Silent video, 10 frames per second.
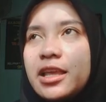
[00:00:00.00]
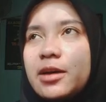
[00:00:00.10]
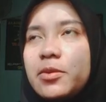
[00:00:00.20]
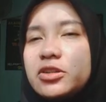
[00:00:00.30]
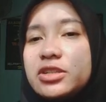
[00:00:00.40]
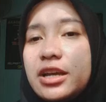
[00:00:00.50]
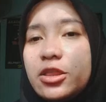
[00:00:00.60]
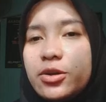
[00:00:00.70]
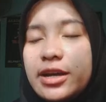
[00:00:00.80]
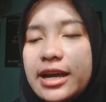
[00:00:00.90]
about Death
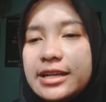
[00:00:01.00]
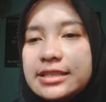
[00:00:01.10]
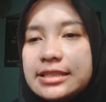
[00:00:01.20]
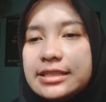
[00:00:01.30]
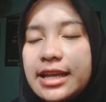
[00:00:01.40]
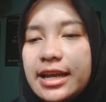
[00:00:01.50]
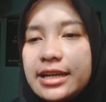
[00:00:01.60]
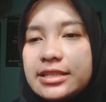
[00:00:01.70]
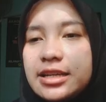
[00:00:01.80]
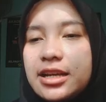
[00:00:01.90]
on a High Seas
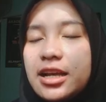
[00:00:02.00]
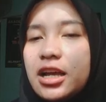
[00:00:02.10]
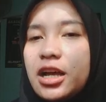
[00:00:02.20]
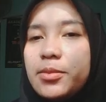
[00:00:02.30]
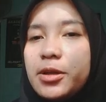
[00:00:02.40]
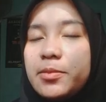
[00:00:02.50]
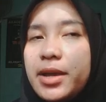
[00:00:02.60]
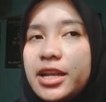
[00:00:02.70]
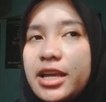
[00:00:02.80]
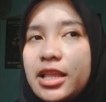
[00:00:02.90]
Act, about
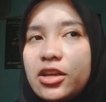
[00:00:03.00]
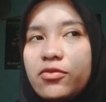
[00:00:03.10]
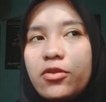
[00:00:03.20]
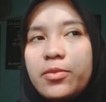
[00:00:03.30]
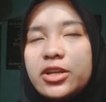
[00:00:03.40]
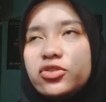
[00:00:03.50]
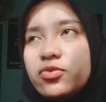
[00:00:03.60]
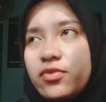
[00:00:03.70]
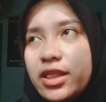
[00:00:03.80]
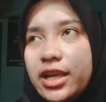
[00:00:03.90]
many other information
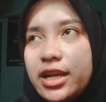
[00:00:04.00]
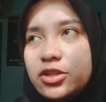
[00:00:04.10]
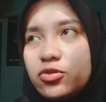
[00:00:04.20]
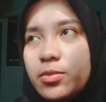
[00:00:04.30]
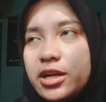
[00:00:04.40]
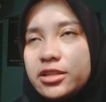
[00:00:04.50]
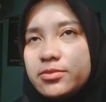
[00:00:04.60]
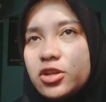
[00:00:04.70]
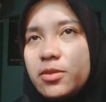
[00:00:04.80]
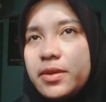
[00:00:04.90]
related to
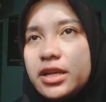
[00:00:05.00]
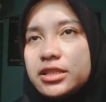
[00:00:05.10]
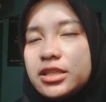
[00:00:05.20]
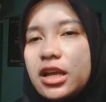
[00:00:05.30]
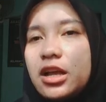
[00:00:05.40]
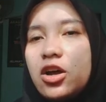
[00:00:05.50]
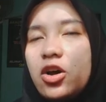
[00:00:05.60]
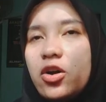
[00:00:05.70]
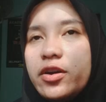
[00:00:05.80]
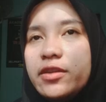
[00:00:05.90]
maritime topics,
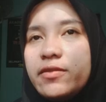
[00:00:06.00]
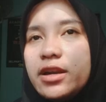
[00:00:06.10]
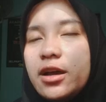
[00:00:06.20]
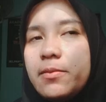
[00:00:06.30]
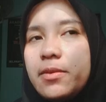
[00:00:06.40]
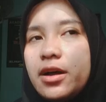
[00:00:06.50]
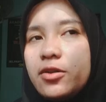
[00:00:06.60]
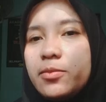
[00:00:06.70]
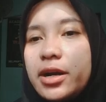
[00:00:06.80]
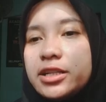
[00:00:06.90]
or even
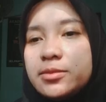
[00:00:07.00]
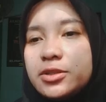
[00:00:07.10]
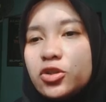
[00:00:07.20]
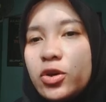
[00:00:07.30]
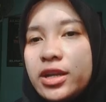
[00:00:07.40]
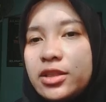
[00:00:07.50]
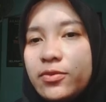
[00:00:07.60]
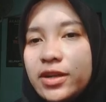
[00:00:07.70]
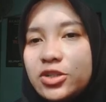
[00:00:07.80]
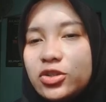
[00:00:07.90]
about maritime attorney in the
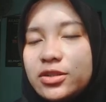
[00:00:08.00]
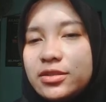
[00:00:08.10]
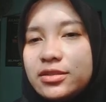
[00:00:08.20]
region.